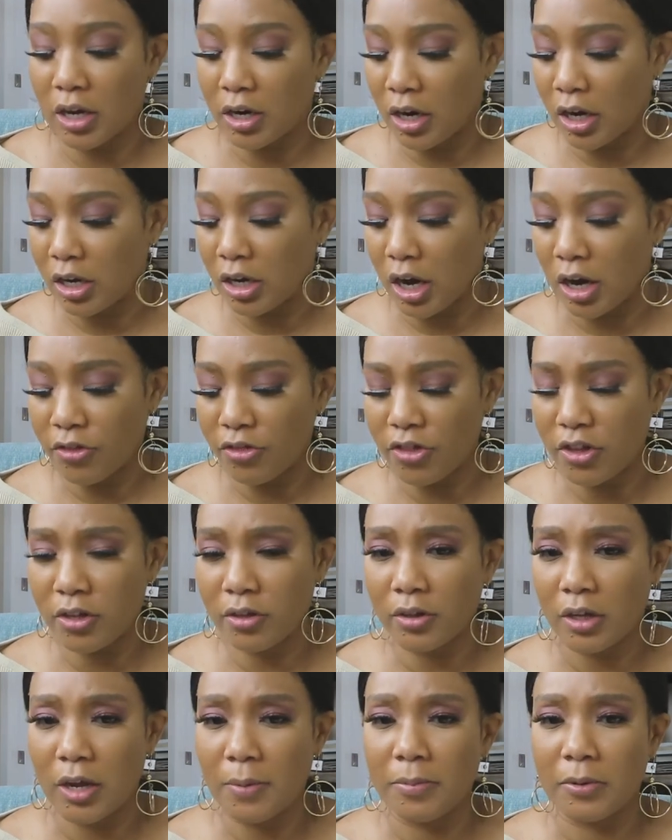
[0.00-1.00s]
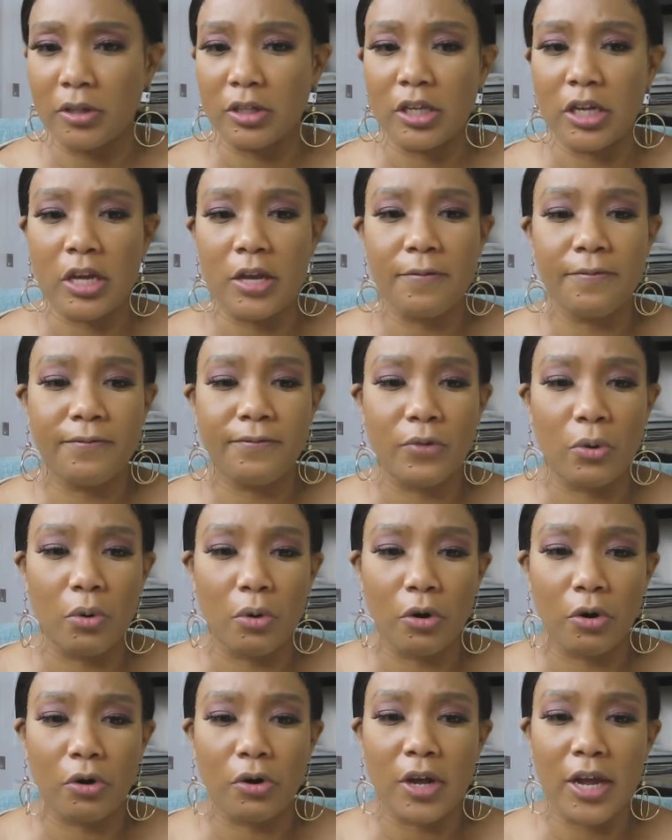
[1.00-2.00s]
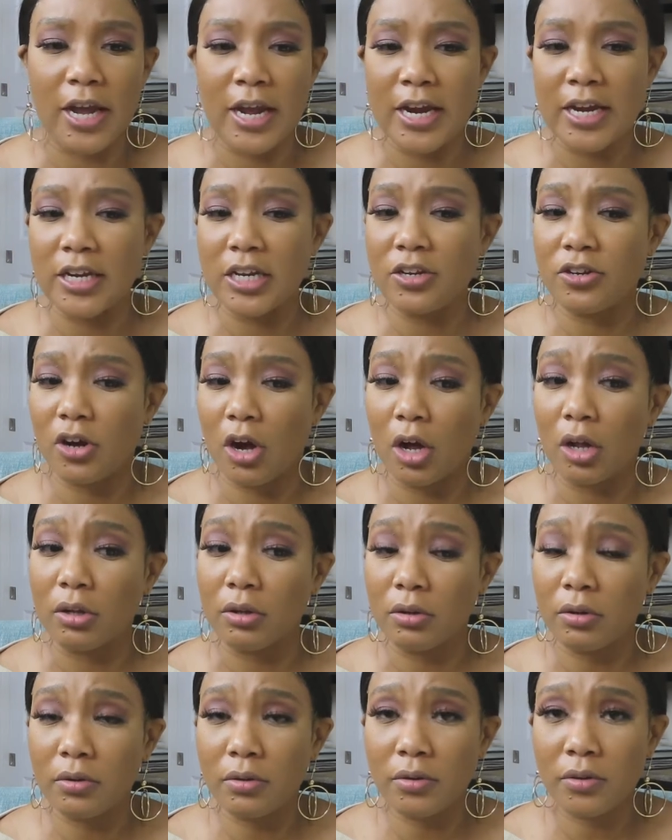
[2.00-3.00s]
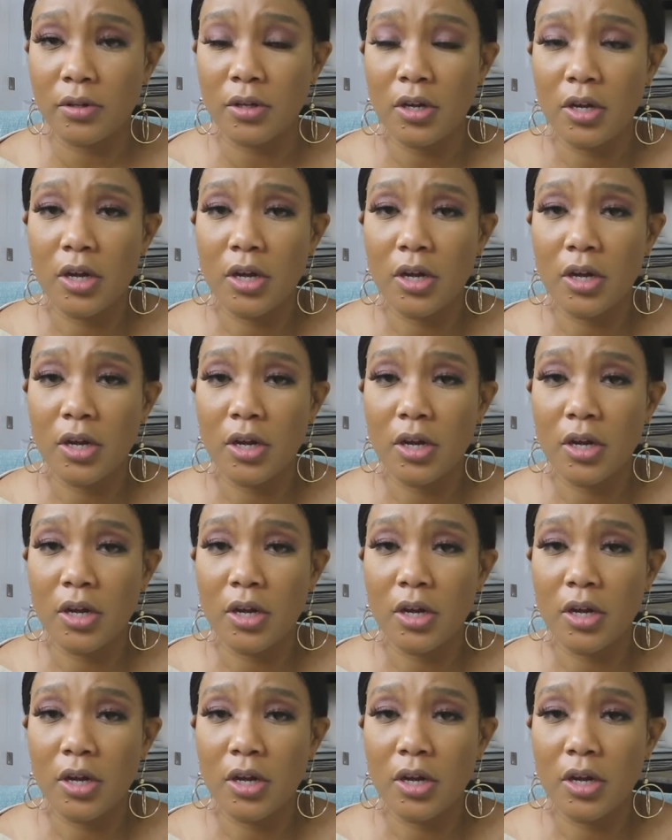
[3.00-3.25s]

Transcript: and I got this, I believe, for eighty dollars.